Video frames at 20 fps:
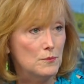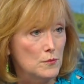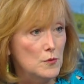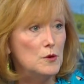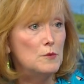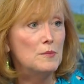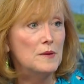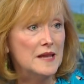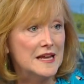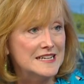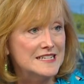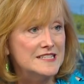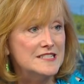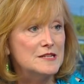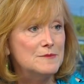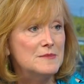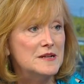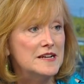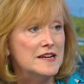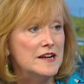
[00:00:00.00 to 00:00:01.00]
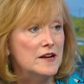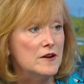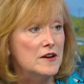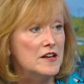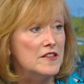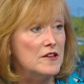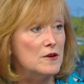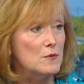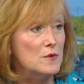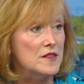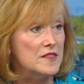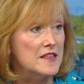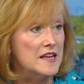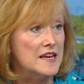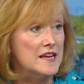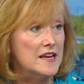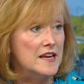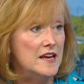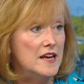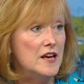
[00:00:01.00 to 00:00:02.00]
we'll place them in an area that we
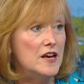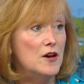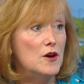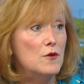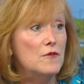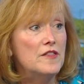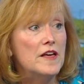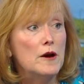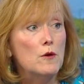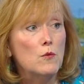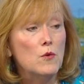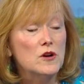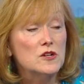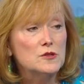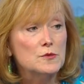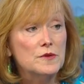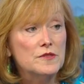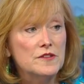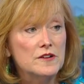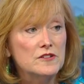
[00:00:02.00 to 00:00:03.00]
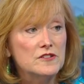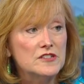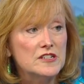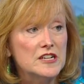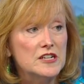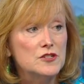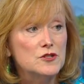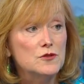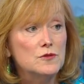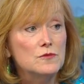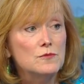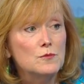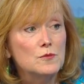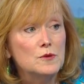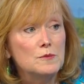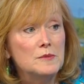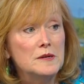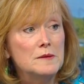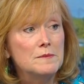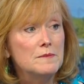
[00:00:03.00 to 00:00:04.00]
think that works with their schedule and
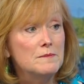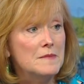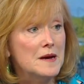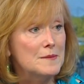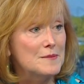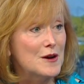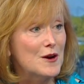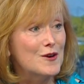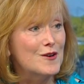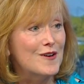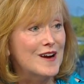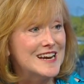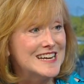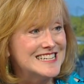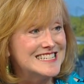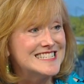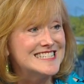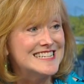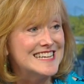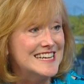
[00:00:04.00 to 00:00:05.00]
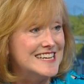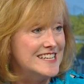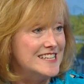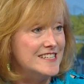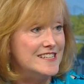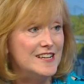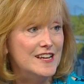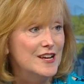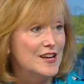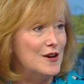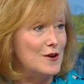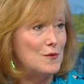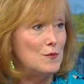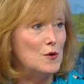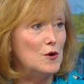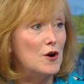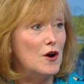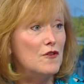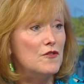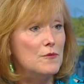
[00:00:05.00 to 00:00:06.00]
would be maybe our greatest need and
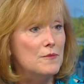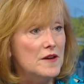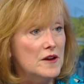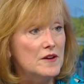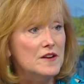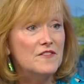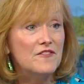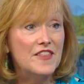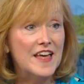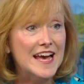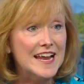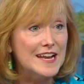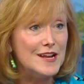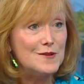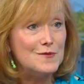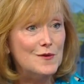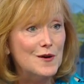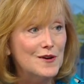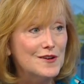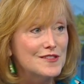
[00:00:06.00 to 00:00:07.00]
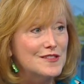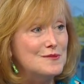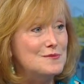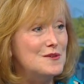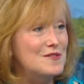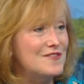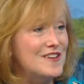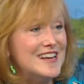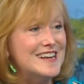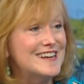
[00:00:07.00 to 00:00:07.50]
we'll go from there and if that doesn't work then we'll find